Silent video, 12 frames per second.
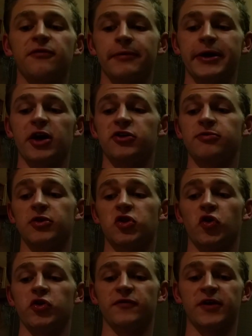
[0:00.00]
from a customer's
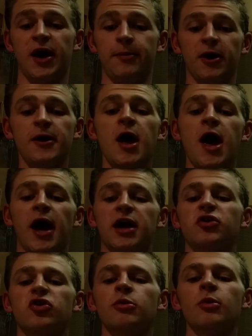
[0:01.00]
choice of camera, a
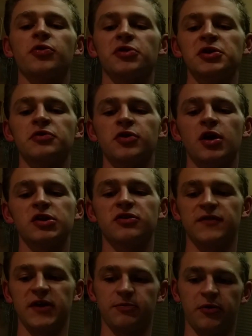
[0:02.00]
consumer with little knowledge
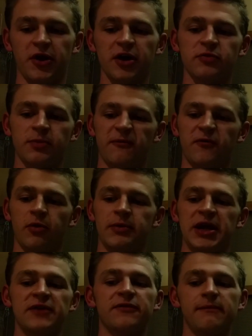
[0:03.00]
of these products will perform
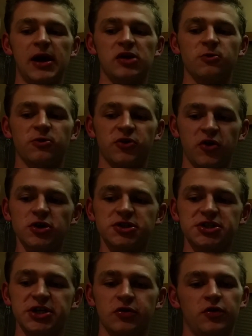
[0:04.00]
an information
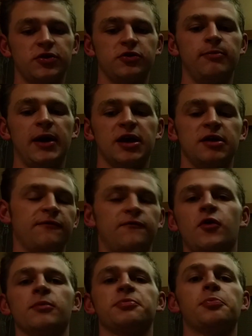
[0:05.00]
search in order to make an
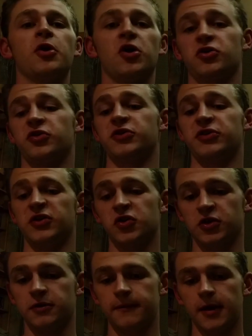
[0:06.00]
informed purchase
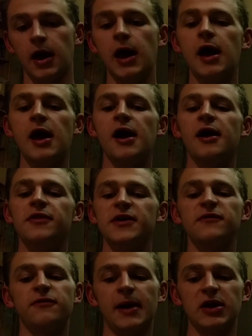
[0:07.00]
decision.
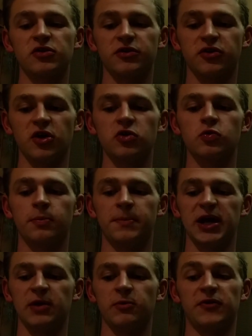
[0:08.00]
The information search would
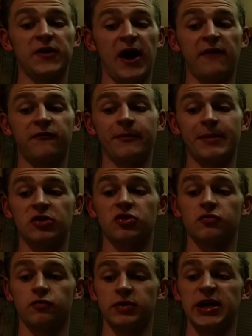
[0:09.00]
begin with the
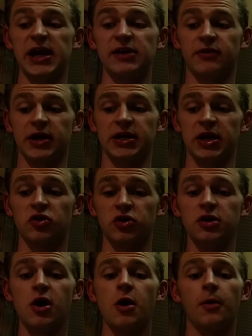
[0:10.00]
aforementioned need
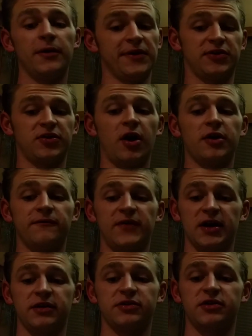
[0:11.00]
recognition, where they decide on
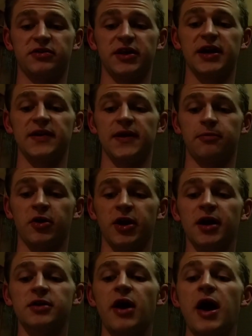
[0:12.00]
factors to seek in their product,